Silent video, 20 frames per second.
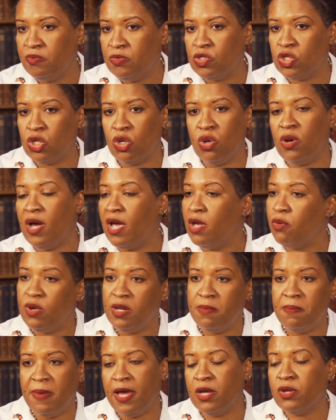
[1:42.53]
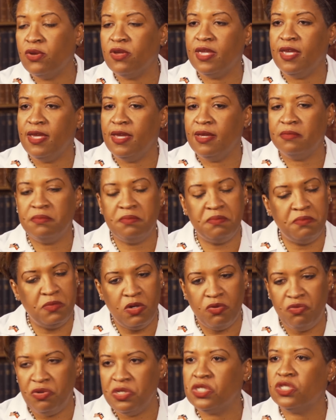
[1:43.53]
So I went back again,
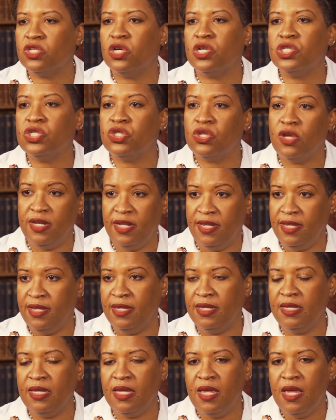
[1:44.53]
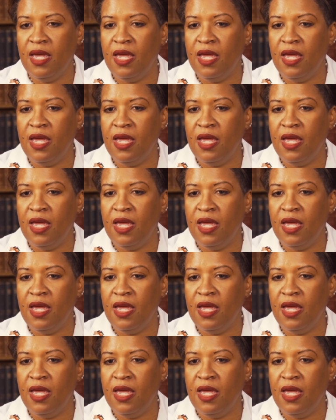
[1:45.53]
restarted studying,